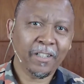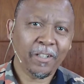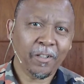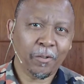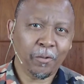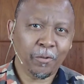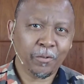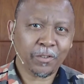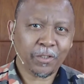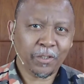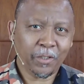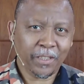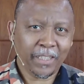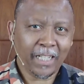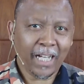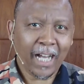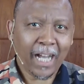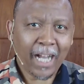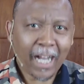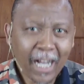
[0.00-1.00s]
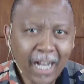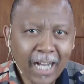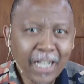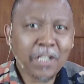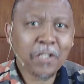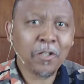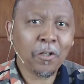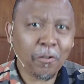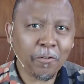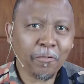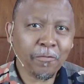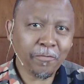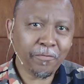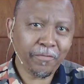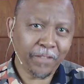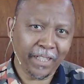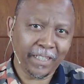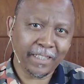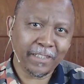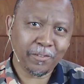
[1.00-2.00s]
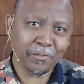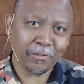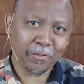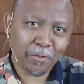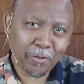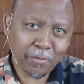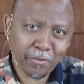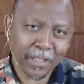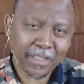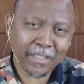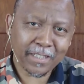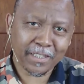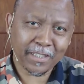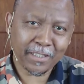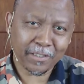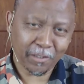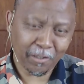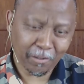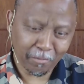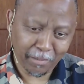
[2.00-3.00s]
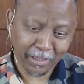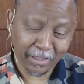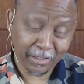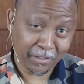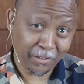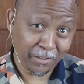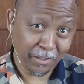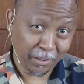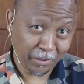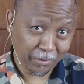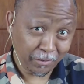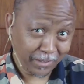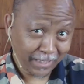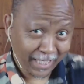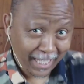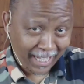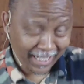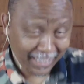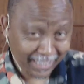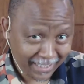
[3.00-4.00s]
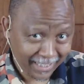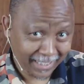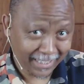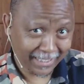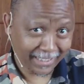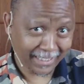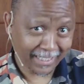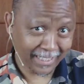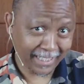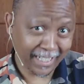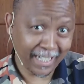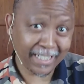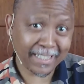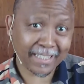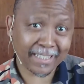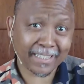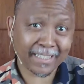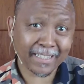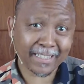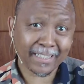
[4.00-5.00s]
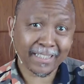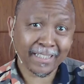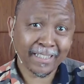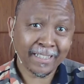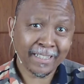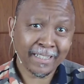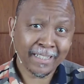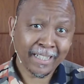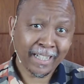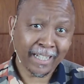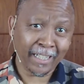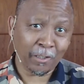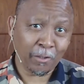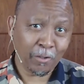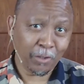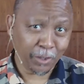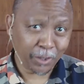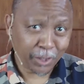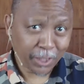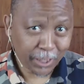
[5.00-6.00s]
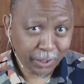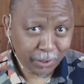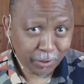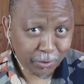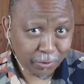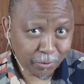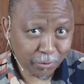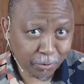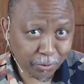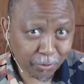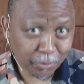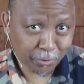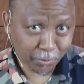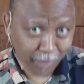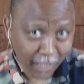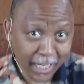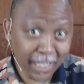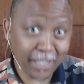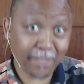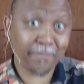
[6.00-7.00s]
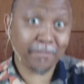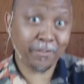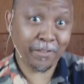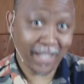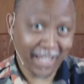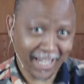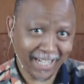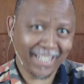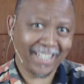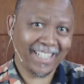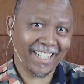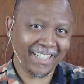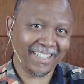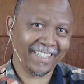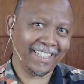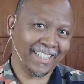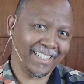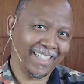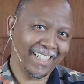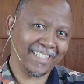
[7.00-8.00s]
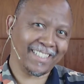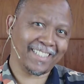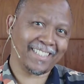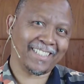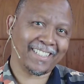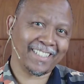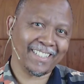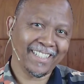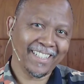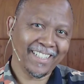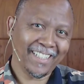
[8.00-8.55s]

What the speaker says: who's got a heart of faith, who trusts in Almighty God, who's entered the rest and continues to strive to enter the rest.